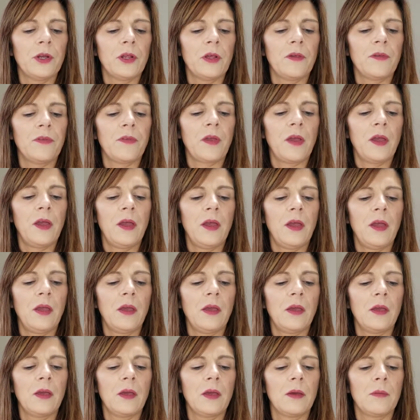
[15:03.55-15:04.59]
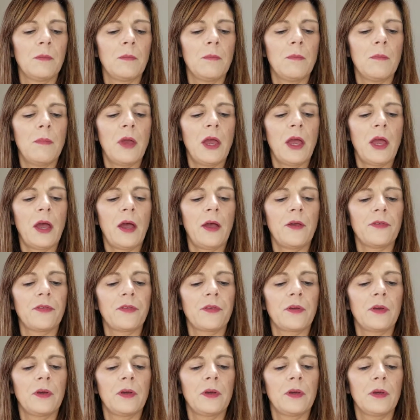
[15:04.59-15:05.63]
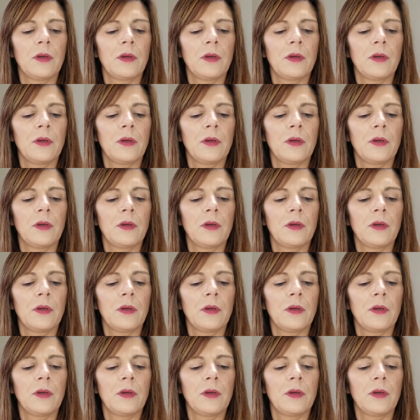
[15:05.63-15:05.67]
is a mask.